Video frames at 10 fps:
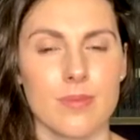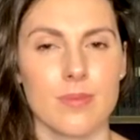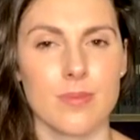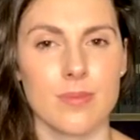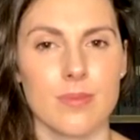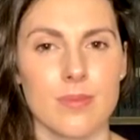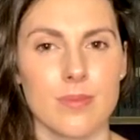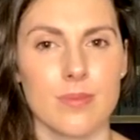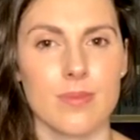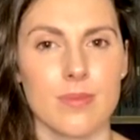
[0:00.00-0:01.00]

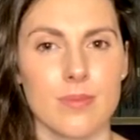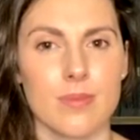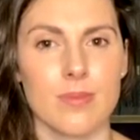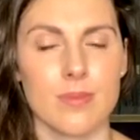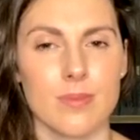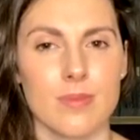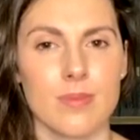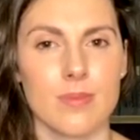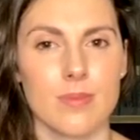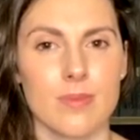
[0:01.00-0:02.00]

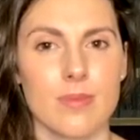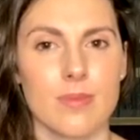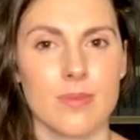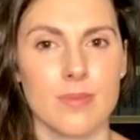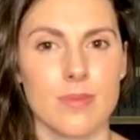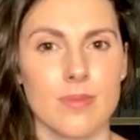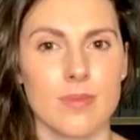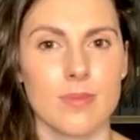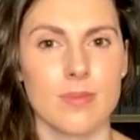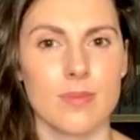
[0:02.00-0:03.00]

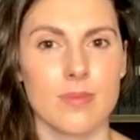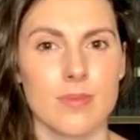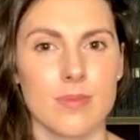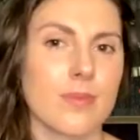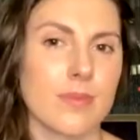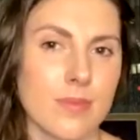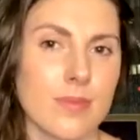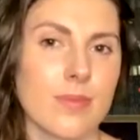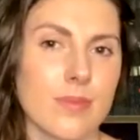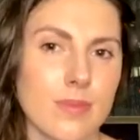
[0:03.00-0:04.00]

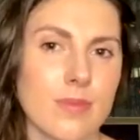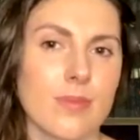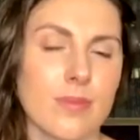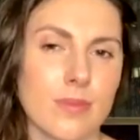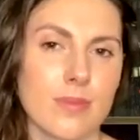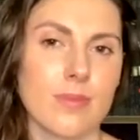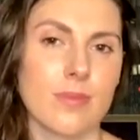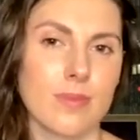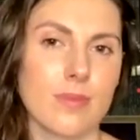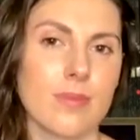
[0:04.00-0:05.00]

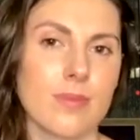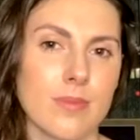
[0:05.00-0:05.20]
(silent)